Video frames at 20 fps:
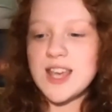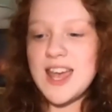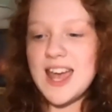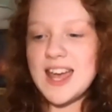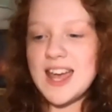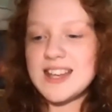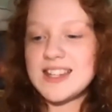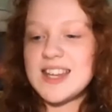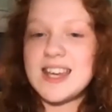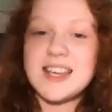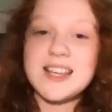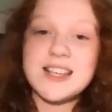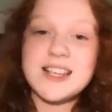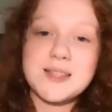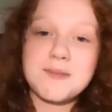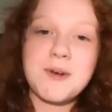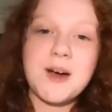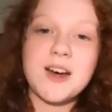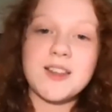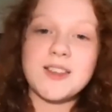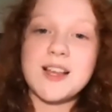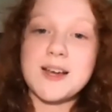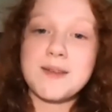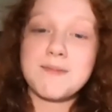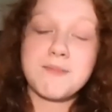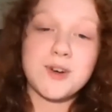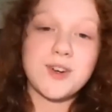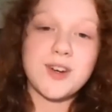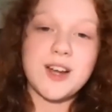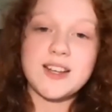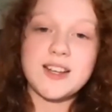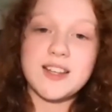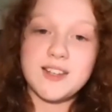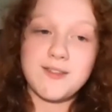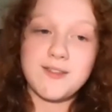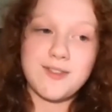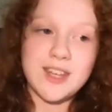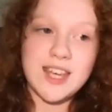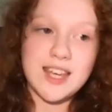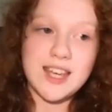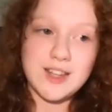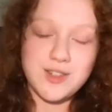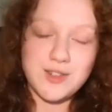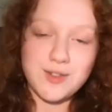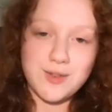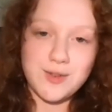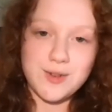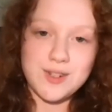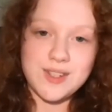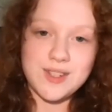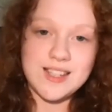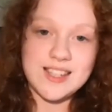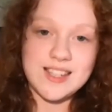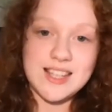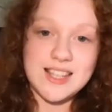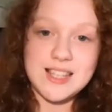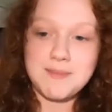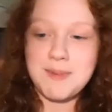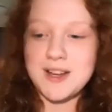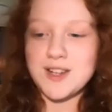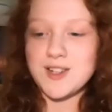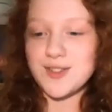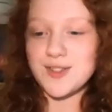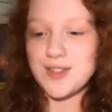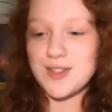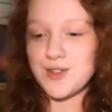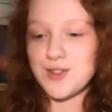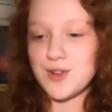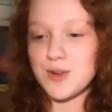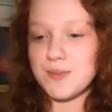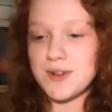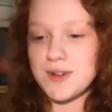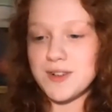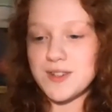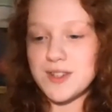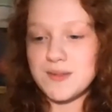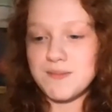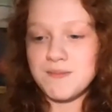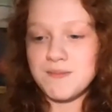and taking some online bird identification courses, especially shorebirds.